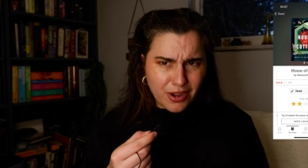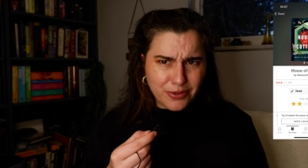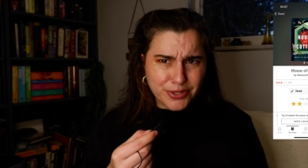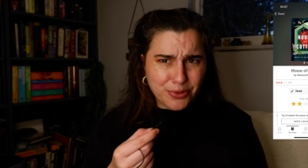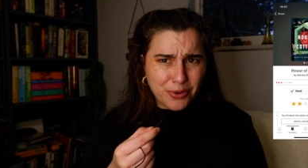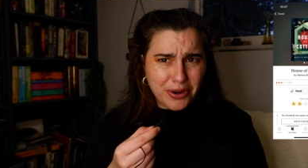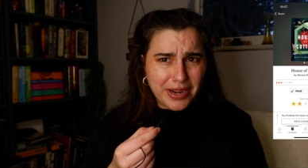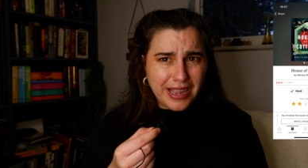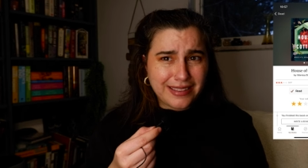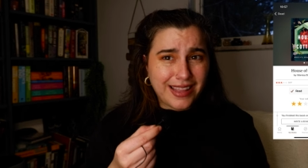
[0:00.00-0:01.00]
goes to
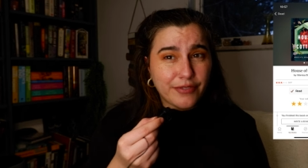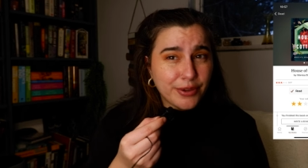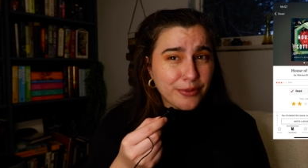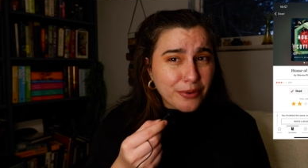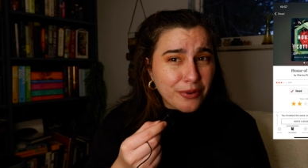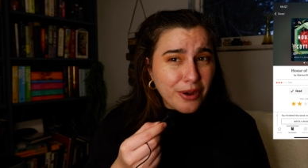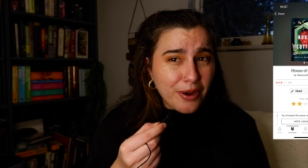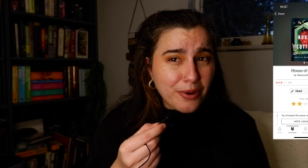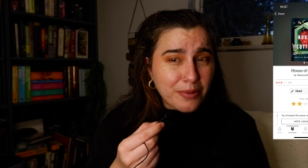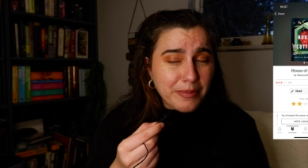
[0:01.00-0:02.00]
work at a funeral
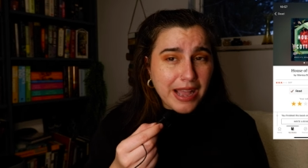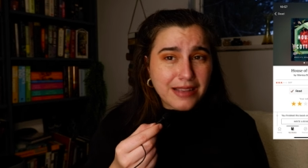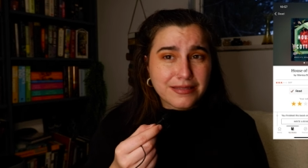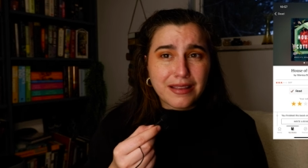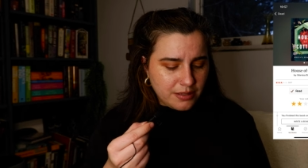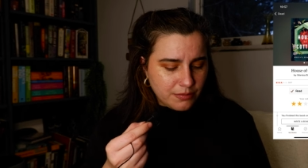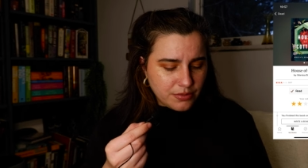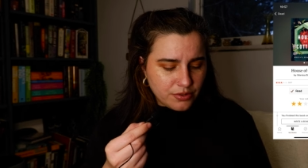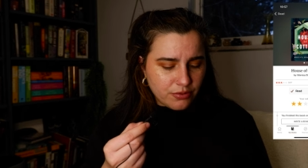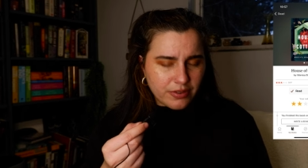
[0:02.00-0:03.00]
home as
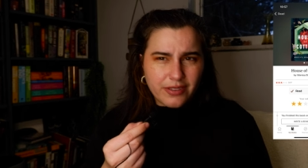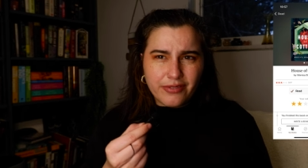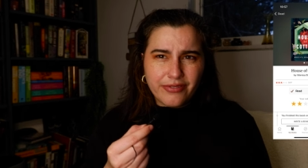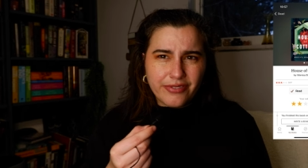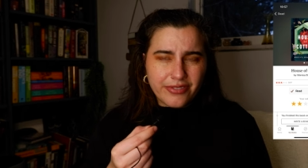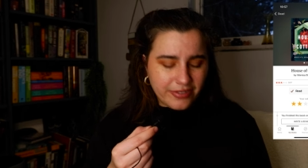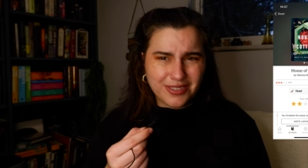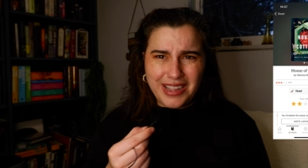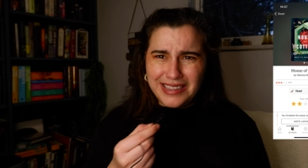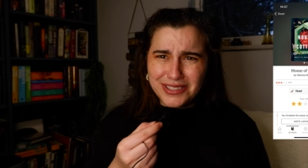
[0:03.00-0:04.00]
some sort of
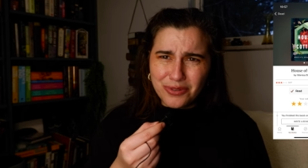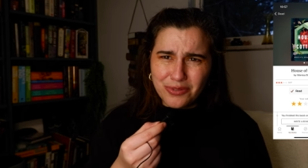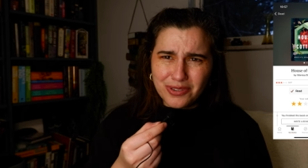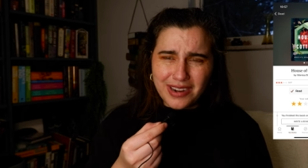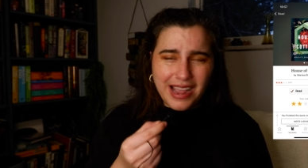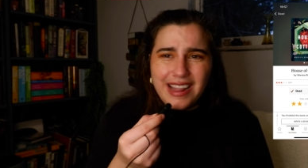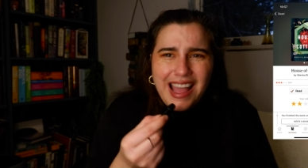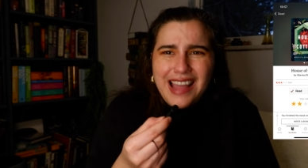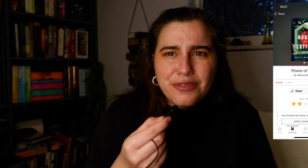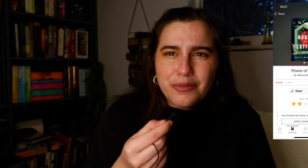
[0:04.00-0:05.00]
escort.
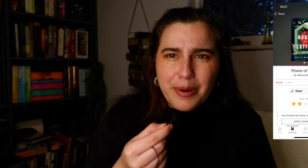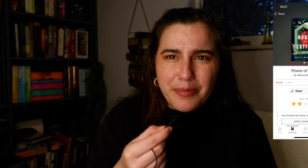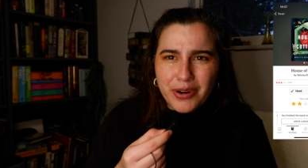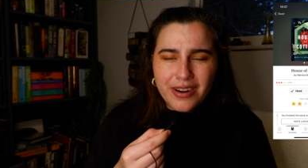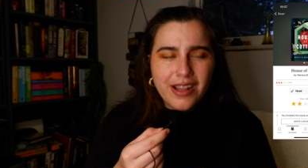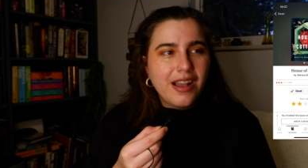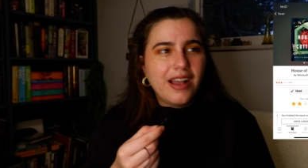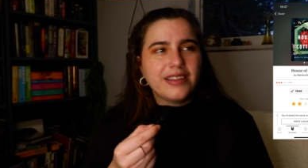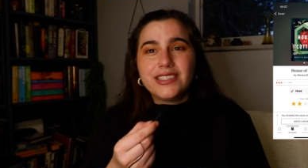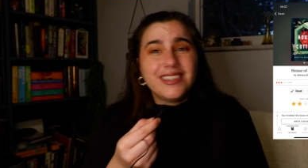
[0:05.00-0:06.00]
I don't remember.
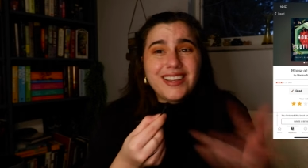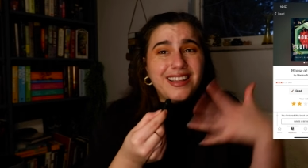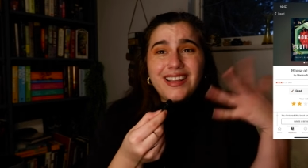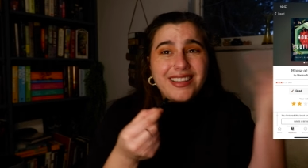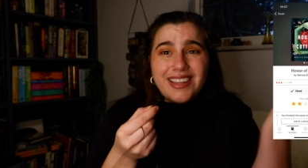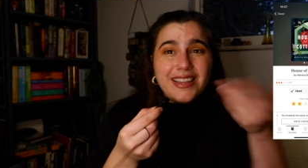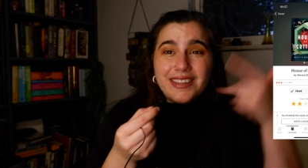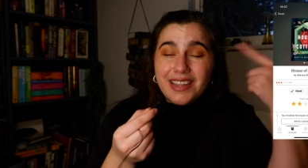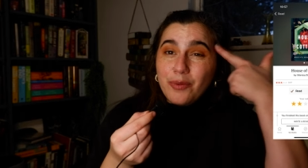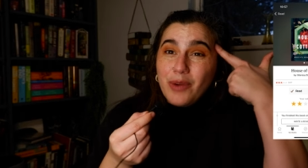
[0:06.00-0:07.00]

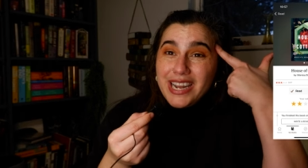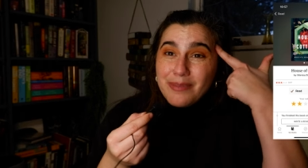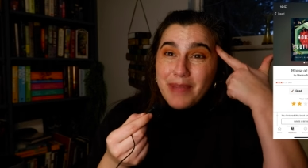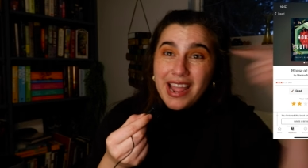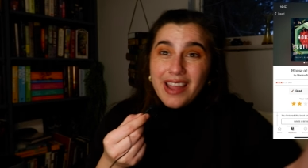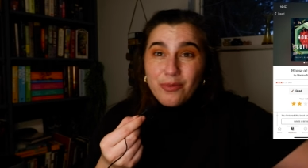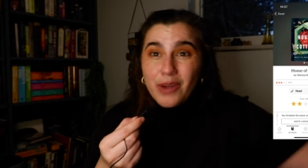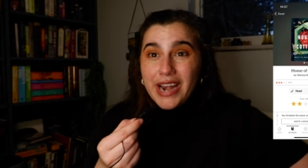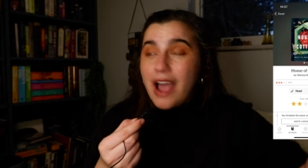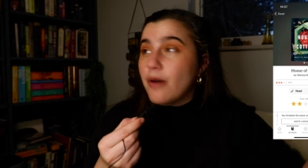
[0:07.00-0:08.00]
It went in my head and
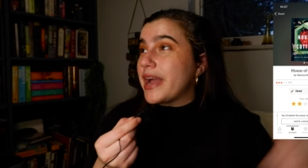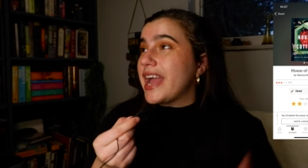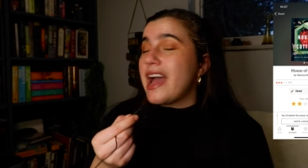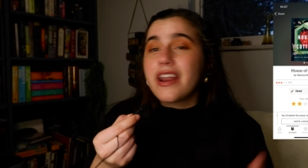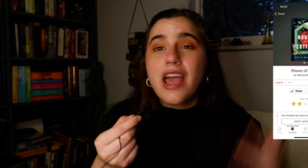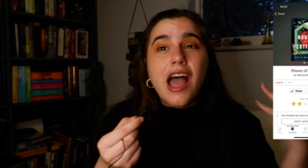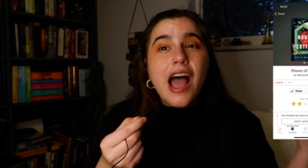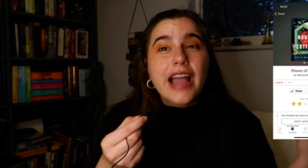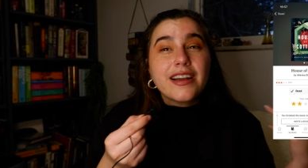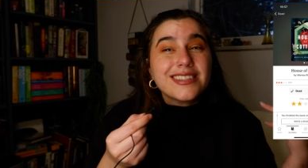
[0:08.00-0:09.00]
went out my head.
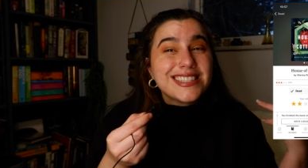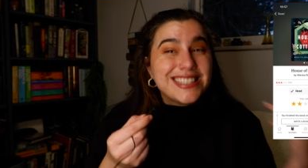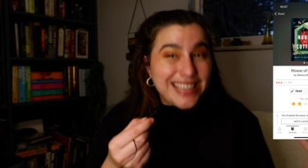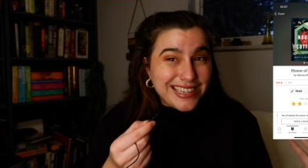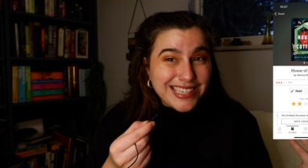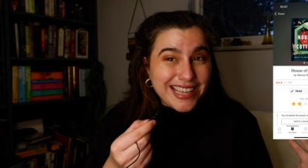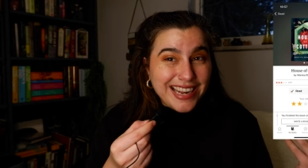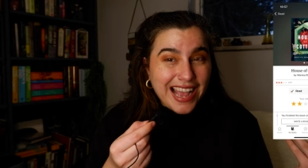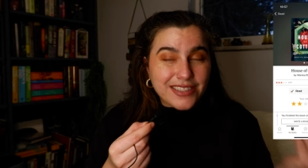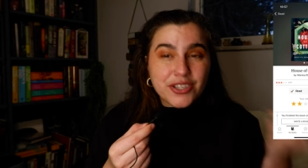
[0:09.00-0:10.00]
I got
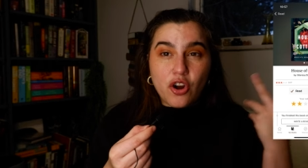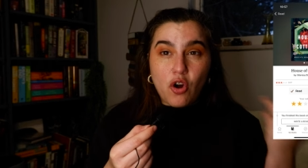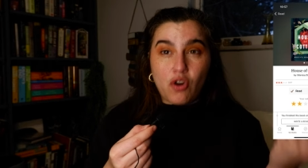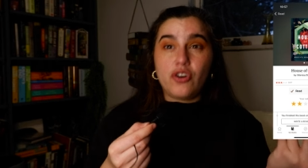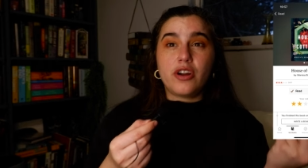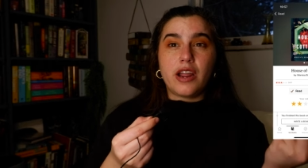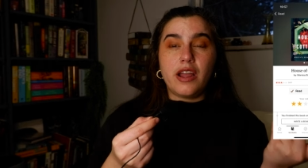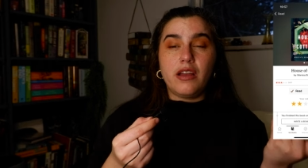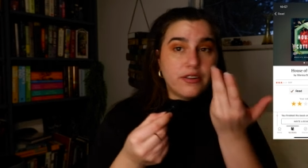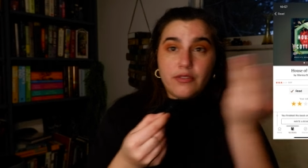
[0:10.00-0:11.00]
scented as an
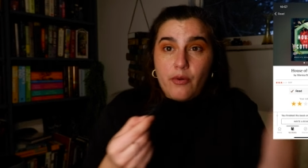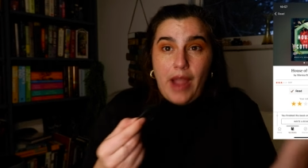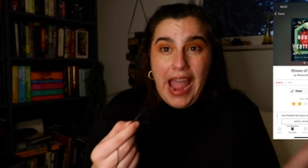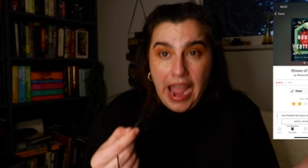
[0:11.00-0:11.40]
ARC. I don't know